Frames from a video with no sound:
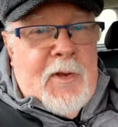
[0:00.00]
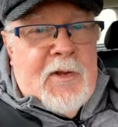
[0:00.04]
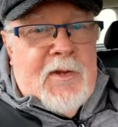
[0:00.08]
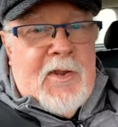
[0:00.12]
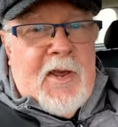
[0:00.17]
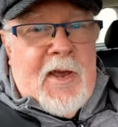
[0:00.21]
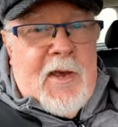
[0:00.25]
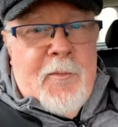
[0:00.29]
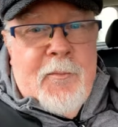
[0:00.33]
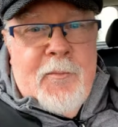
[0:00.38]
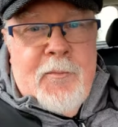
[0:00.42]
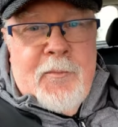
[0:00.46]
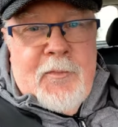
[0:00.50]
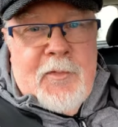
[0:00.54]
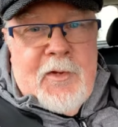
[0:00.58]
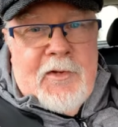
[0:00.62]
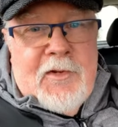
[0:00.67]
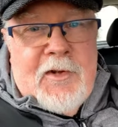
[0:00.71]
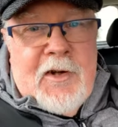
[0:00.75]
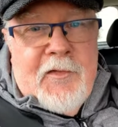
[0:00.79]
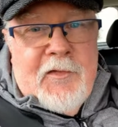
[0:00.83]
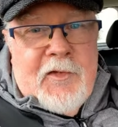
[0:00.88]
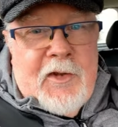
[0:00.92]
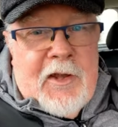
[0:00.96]
But Tam
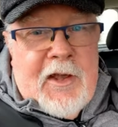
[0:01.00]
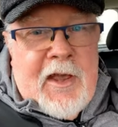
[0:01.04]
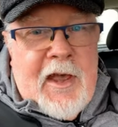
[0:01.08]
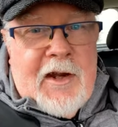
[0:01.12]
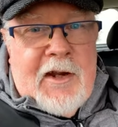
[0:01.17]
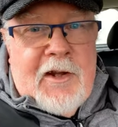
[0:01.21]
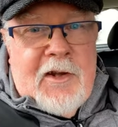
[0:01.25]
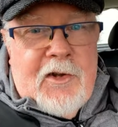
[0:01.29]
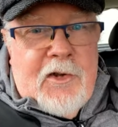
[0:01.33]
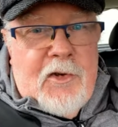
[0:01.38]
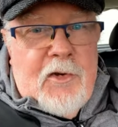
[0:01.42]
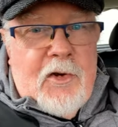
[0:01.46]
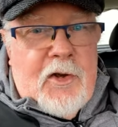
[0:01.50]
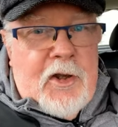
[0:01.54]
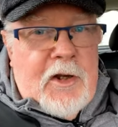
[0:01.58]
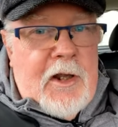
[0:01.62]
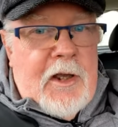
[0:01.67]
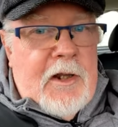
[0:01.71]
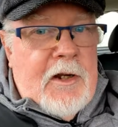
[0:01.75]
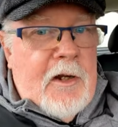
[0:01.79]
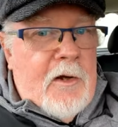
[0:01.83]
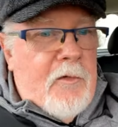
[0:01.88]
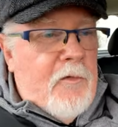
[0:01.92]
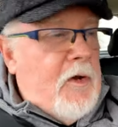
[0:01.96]
has lived in Canada. You're
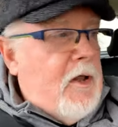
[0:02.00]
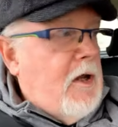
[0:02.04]
Canadian,